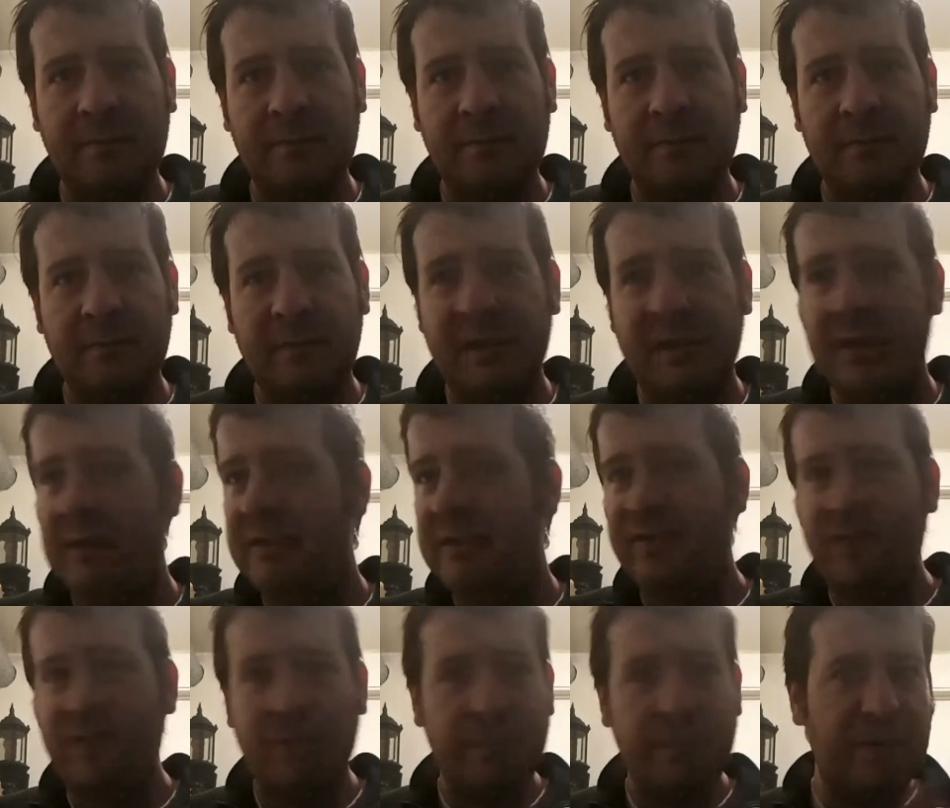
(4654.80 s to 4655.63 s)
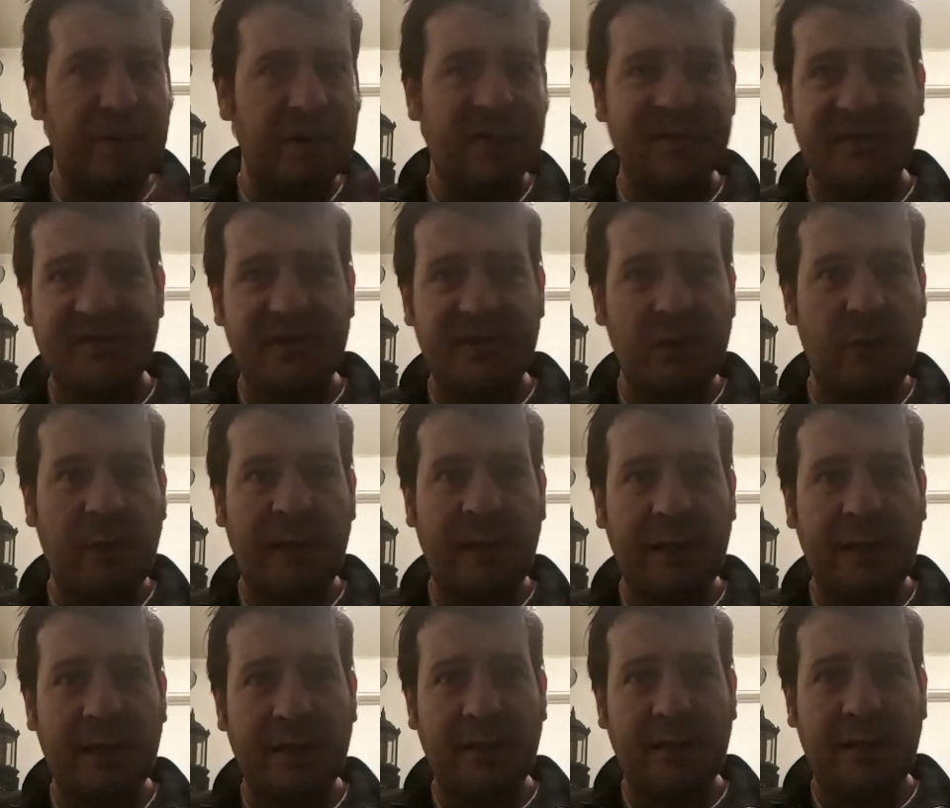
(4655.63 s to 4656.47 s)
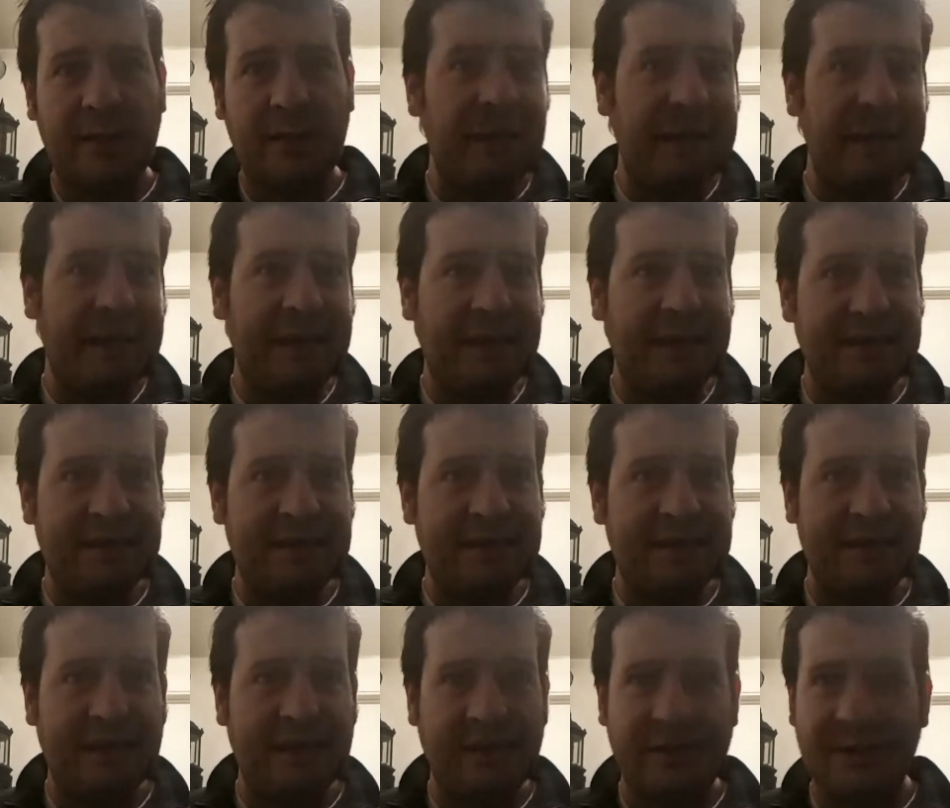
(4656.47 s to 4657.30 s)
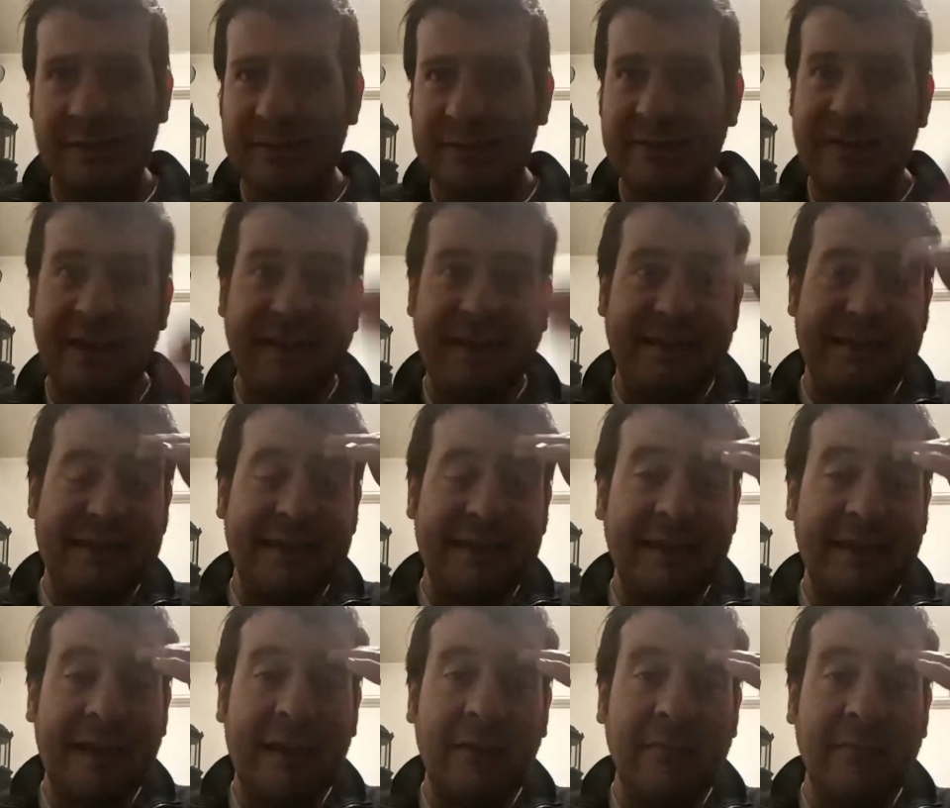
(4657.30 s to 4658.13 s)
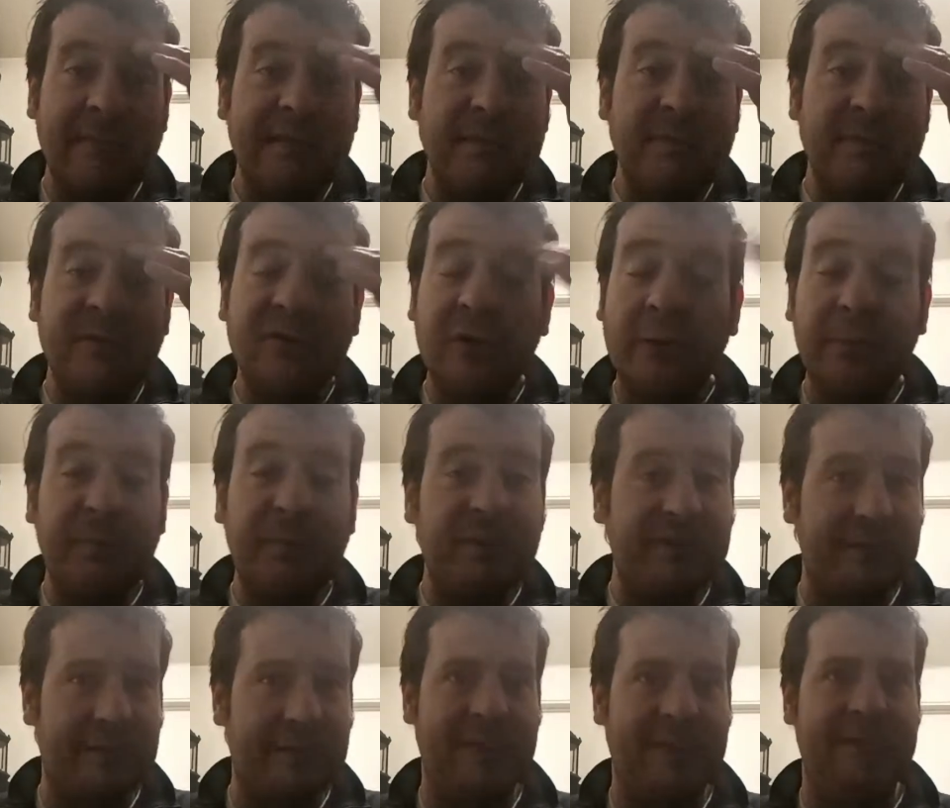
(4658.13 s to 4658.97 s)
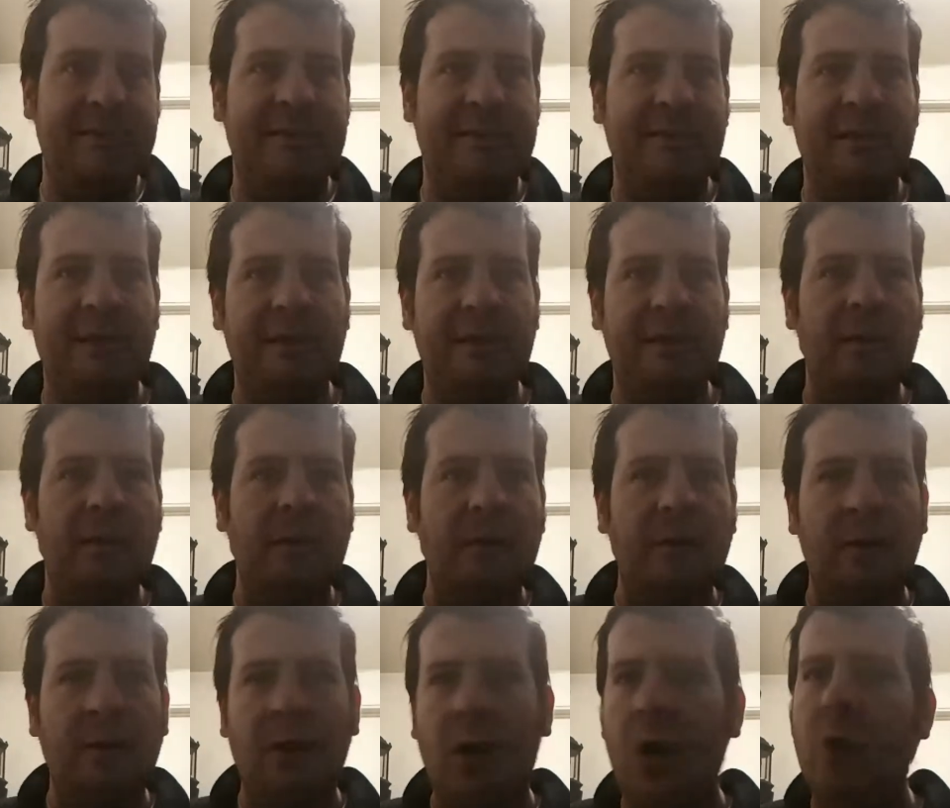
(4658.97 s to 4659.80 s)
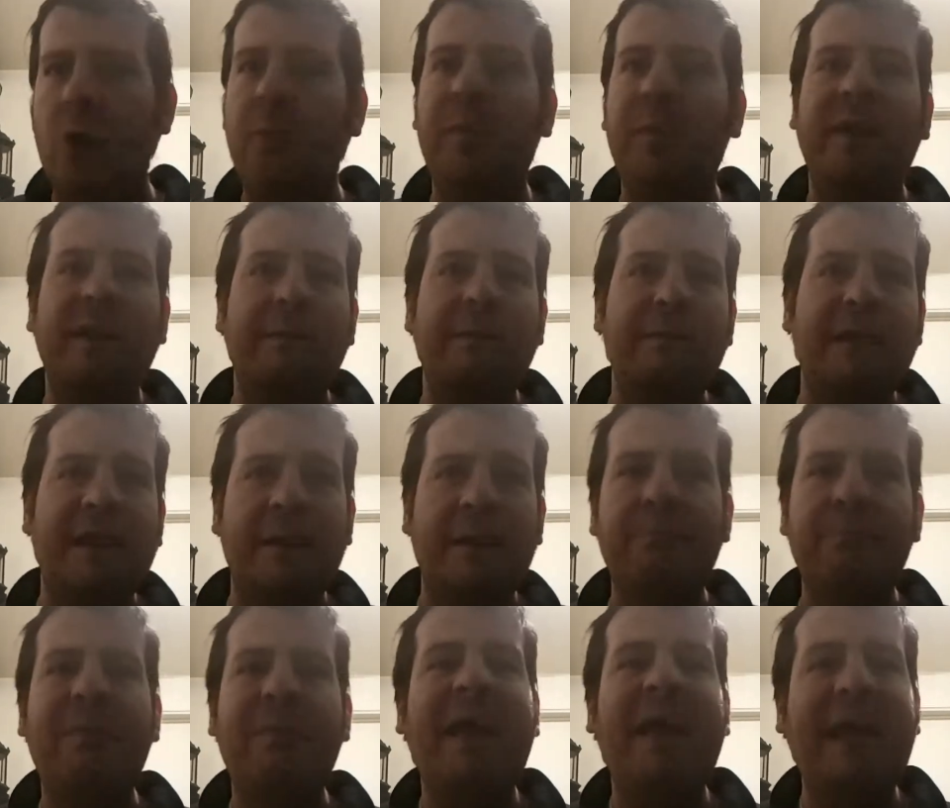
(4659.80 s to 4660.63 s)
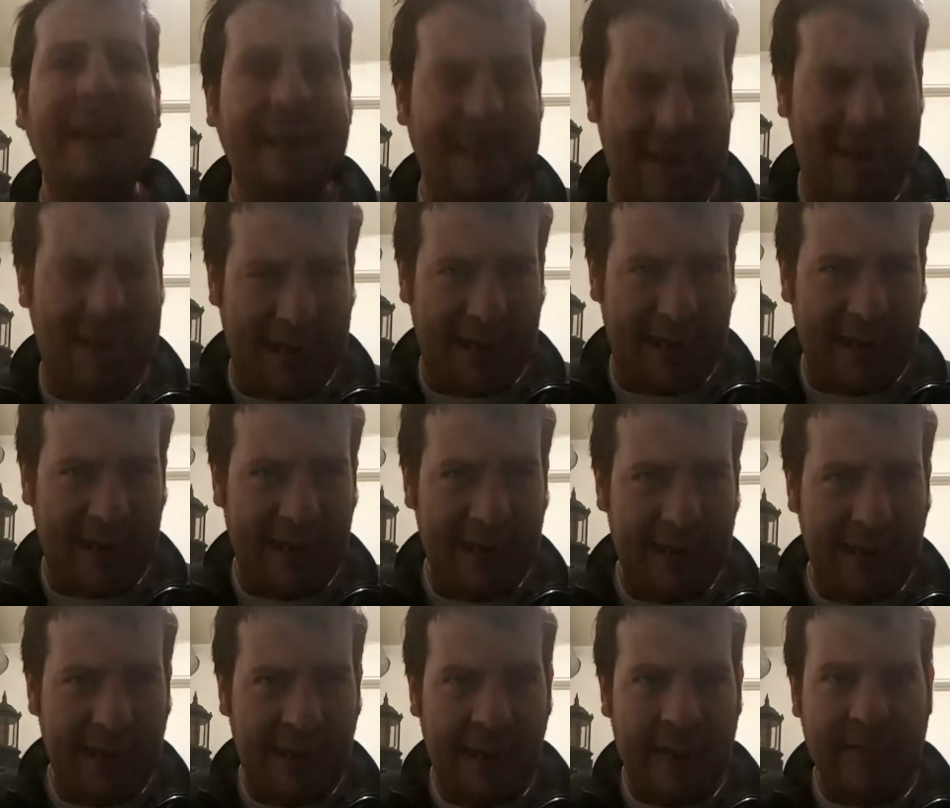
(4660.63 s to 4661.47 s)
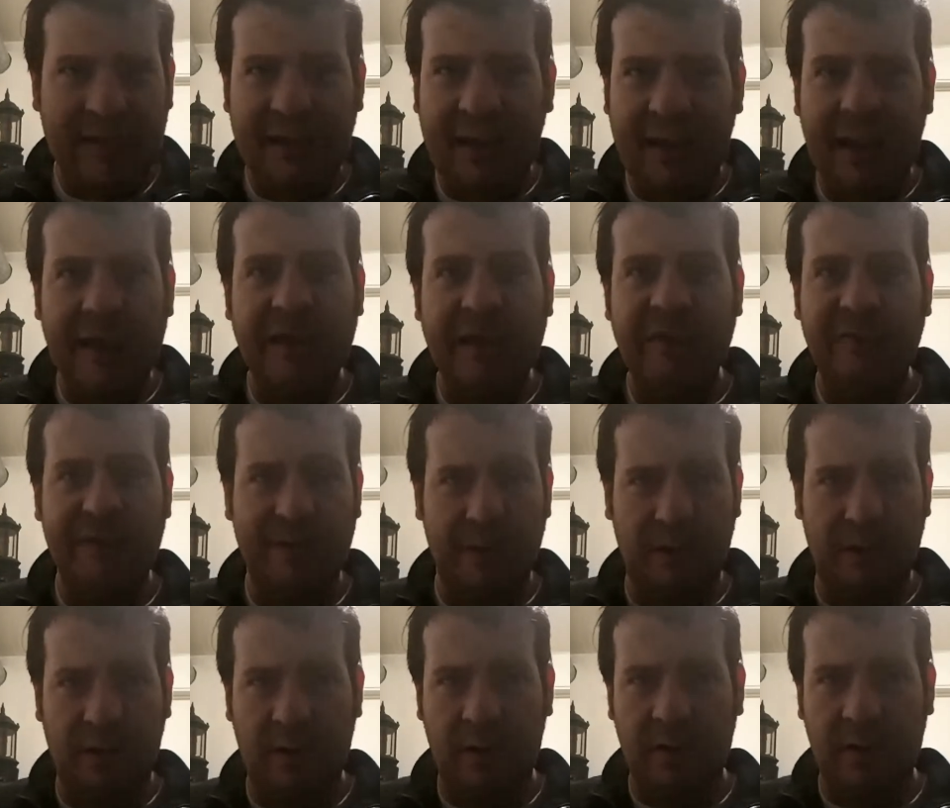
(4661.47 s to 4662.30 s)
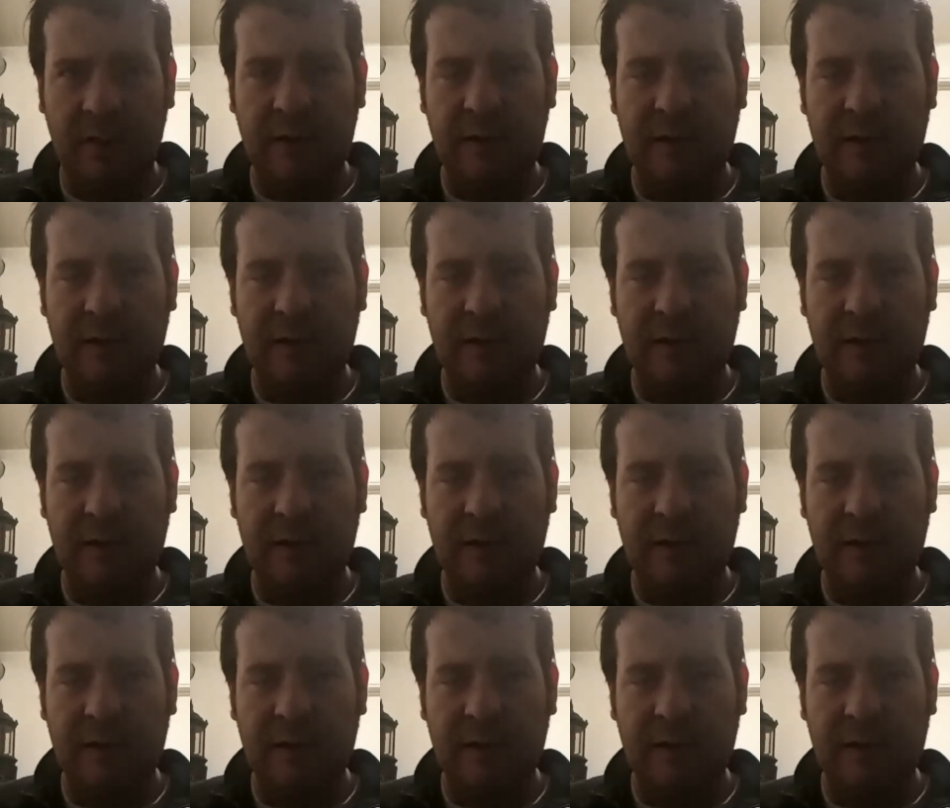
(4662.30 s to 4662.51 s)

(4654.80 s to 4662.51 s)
Because you're pursuing clicks and you're chasing down subscriptions, hoping to make a payday at the end of it all.